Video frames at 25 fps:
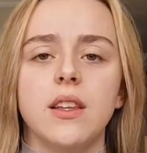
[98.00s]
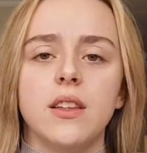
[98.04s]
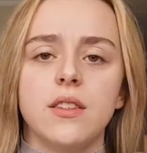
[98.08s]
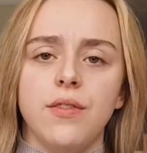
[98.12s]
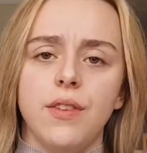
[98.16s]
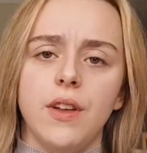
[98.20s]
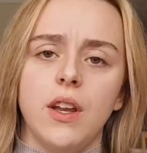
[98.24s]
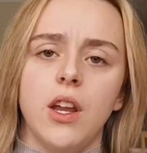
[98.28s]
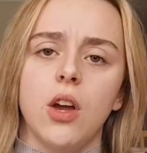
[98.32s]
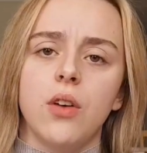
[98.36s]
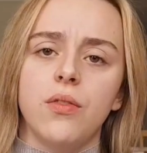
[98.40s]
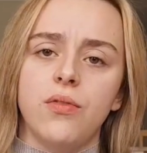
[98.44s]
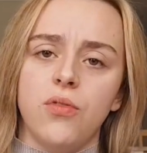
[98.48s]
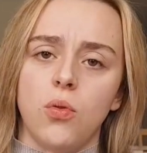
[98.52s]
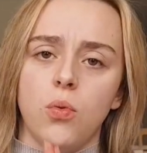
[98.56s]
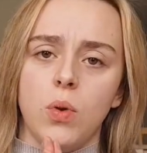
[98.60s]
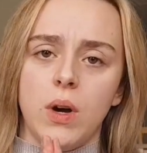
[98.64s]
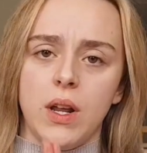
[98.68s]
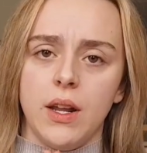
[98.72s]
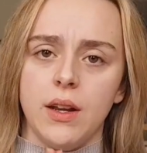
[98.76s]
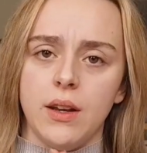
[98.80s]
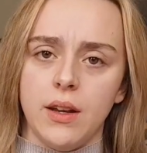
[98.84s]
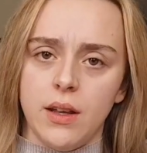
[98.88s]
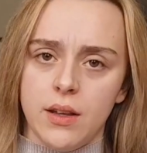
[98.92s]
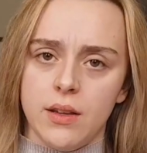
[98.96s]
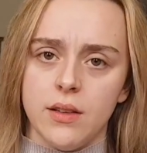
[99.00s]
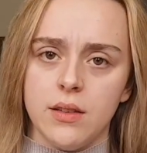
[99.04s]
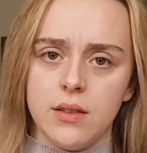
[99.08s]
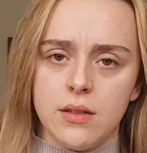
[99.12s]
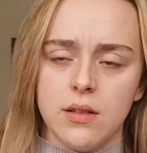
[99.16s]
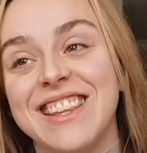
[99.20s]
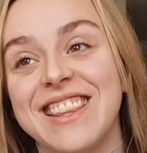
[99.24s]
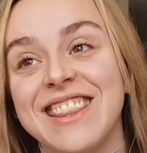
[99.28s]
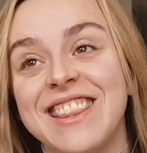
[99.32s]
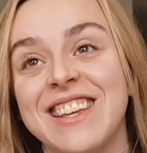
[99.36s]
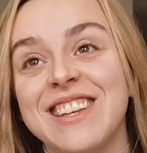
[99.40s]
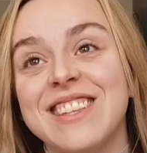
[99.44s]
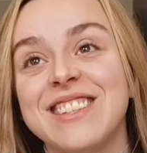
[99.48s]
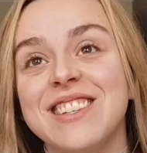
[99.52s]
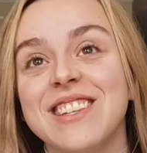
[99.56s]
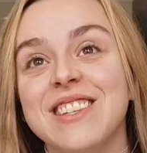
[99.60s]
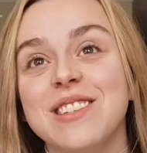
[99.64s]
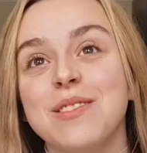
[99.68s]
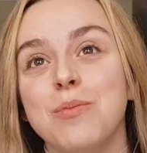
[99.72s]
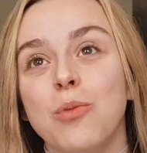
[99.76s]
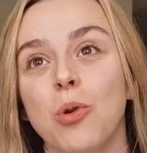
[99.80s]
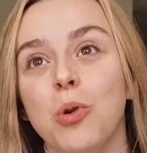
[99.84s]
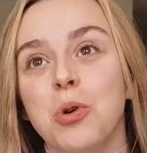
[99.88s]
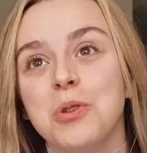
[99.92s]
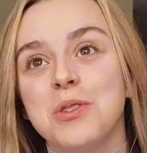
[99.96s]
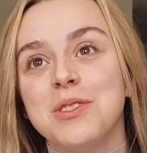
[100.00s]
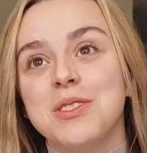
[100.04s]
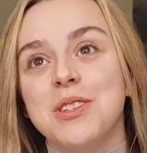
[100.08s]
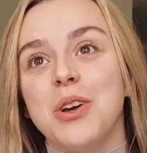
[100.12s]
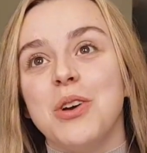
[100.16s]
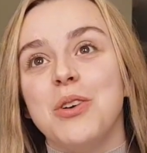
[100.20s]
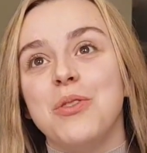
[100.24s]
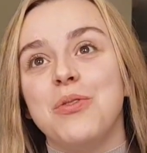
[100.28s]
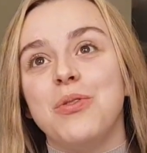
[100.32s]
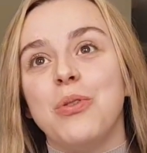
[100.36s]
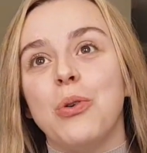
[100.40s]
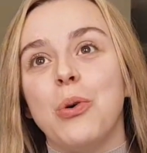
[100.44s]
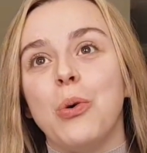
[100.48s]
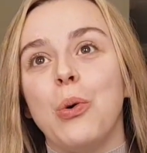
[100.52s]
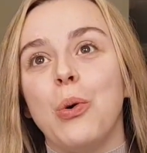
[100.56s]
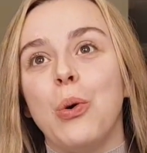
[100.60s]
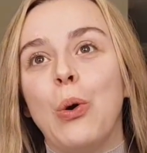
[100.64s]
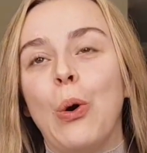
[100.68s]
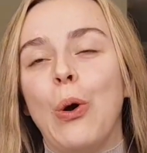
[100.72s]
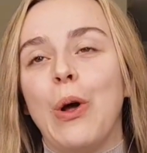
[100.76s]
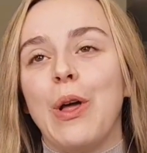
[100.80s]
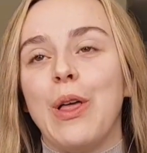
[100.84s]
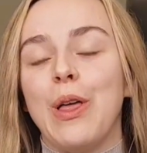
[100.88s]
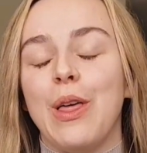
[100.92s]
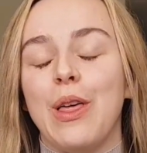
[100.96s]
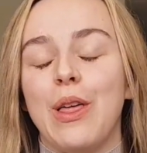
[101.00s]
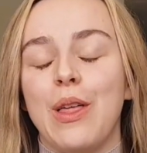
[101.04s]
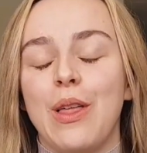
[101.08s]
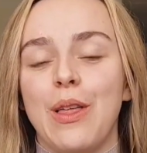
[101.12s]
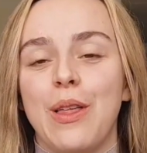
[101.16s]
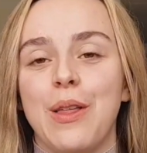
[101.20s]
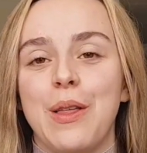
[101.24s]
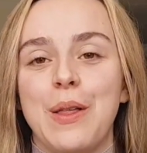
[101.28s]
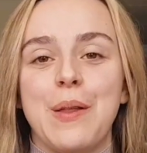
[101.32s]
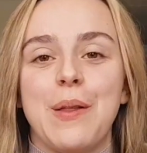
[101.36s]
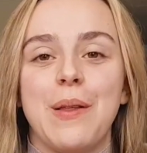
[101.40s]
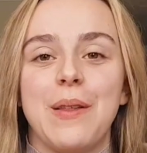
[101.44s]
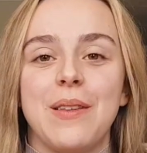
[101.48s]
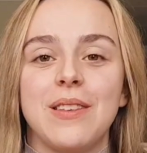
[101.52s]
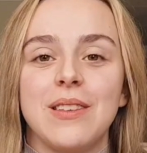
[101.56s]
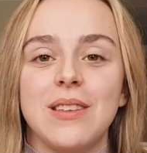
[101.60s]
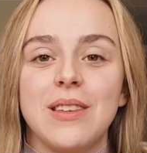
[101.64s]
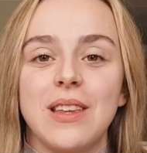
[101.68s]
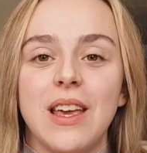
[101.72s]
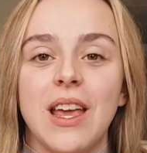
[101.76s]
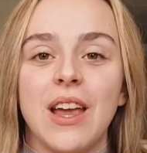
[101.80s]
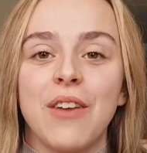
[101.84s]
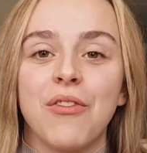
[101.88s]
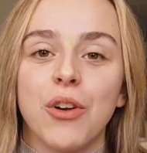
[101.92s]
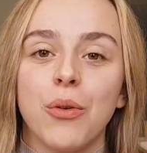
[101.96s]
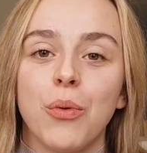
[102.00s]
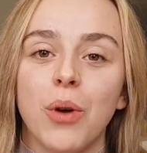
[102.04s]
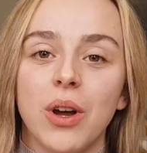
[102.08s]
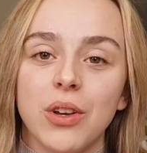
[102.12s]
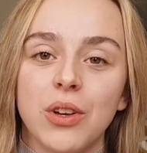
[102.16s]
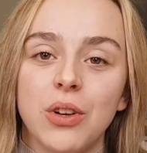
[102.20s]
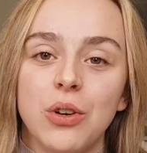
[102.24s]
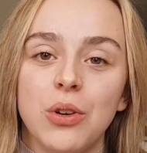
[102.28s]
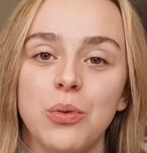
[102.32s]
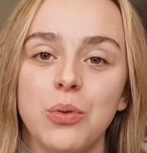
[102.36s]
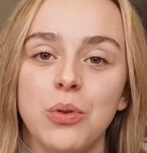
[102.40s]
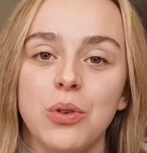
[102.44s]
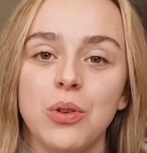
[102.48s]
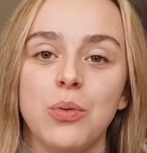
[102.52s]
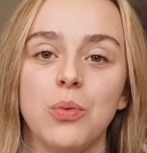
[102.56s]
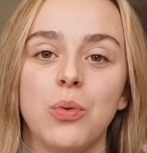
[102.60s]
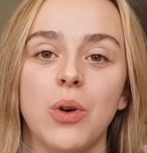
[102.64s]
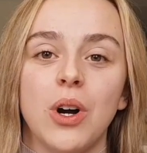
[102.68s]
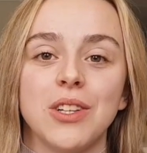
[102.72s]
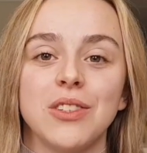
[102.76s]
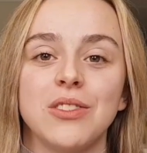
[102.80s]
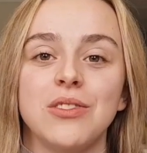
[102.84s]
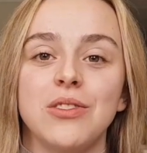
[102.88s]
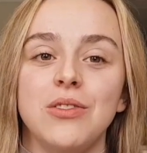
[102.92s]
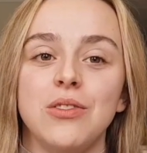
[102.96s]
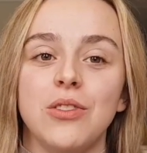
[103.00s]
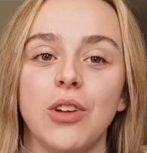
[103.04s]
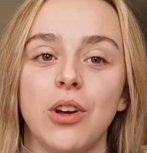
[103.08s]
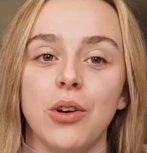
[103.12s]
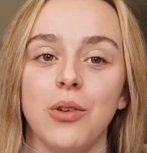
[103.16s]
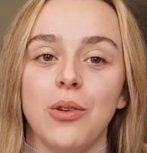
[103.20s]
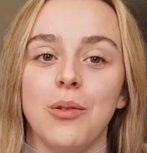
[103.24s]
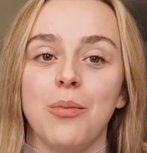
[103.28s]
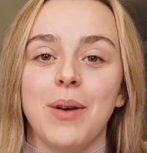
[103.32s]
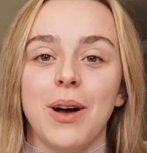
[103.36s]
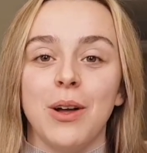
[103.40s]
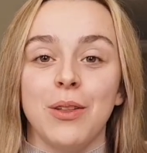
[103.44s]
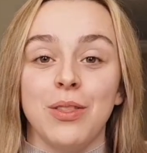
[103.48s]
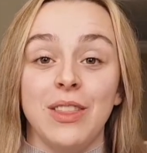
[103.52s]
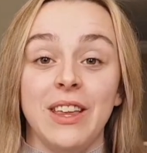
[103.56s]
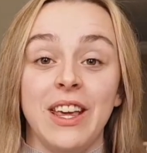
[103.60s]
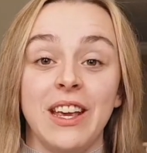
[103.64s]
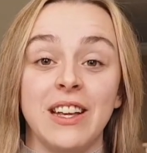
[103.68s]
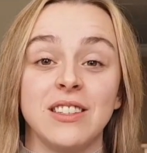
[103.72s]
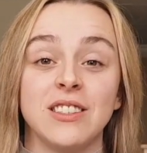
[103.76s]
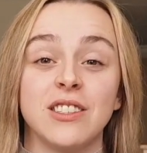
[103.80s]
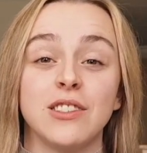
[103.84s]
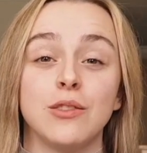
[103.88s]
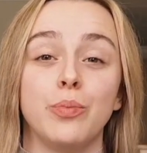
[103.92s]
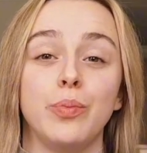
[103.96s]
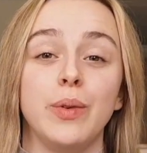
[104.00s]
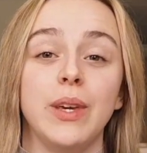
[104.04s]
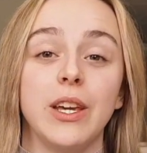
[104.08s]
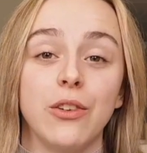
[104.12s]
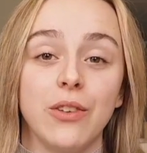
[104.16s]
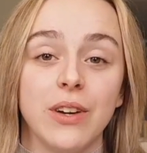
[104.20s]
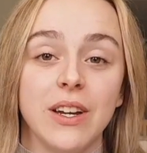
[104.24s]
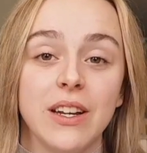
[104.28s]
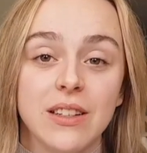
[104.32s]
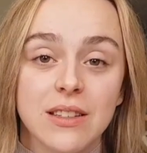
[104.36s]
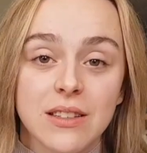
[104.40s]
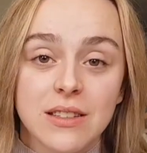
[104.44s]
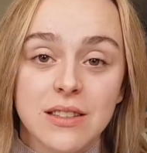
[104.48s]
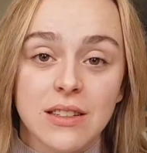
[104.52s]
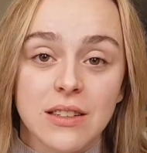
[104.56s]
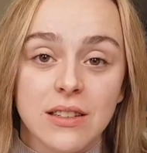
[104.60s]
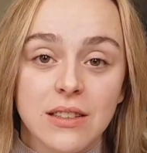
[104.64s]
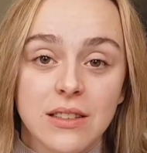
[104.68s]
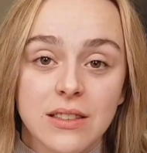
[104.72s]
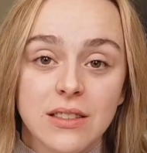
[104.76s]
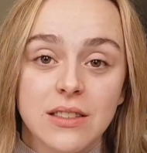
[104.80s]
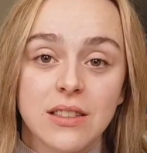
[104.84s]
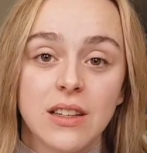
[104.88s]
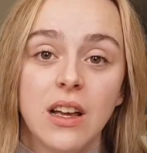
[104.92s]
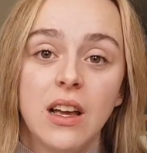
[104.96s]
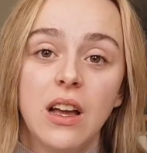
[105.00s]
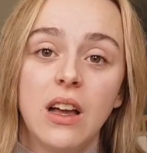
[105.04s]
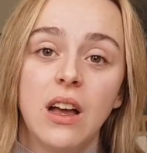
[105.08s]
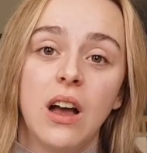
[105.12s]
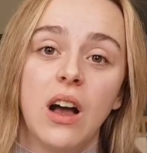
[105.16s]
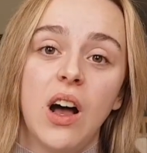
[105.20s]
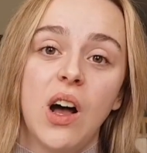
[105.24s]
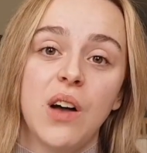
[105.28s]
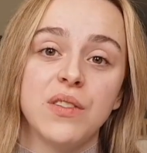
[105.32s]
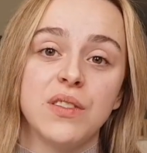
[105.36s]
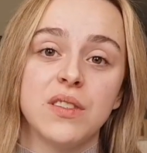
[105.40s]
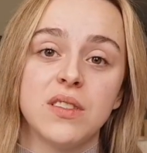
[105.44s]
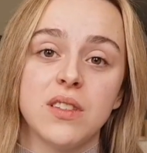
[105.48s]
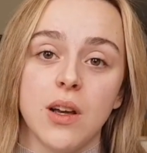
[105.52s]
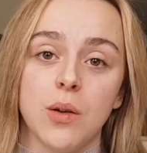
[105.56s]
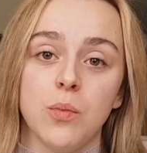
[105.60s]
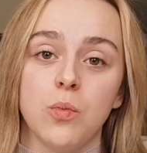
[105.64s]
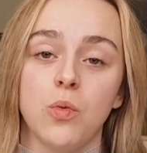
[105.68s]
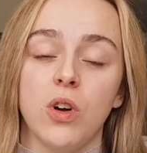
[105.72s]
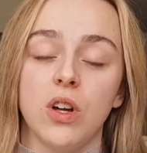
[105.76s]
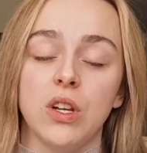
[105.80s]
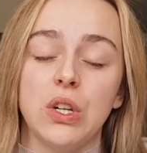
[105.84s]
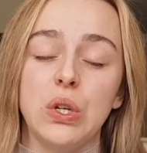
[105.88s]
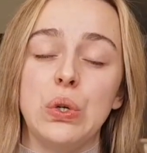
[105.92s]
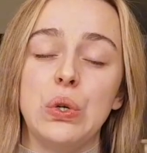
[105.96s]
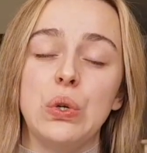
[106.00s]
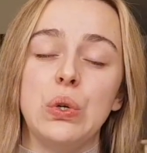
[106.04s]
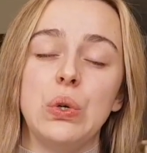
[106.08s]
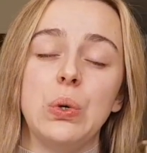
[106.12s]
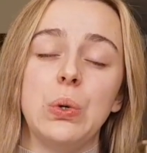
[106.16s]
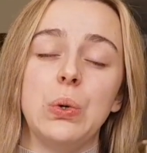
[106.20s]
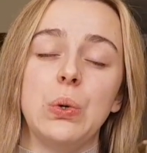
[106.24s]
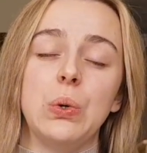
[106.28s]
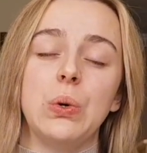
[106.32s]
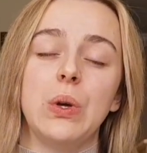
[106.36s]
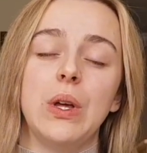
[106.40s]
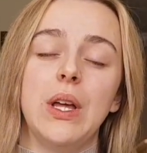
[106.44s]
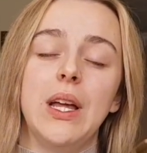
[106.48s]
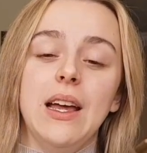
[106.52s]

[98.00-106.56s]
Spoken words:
video for what it is. This is more so for everyone who would want to know about the experiences of someone who